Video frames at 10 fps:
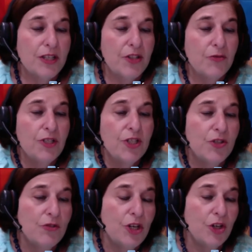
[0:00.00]
In a
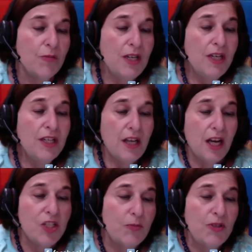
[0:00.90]
traditional home, the
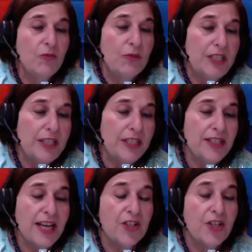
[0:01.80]
husband
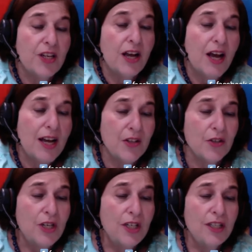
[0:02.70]
reads Eshet
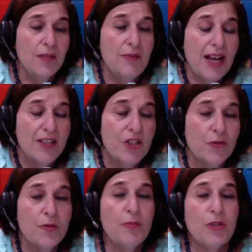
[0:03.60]
Chayil, the passage
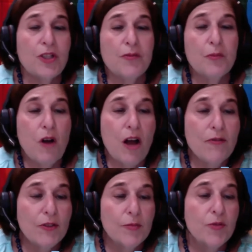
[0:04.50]
from the book of
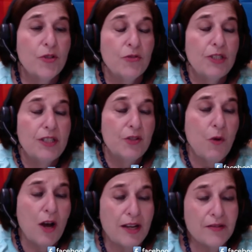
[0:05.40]
Proverbs, to his
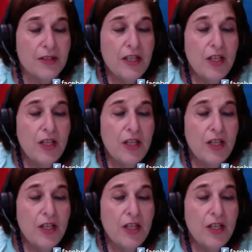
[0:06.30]
wife.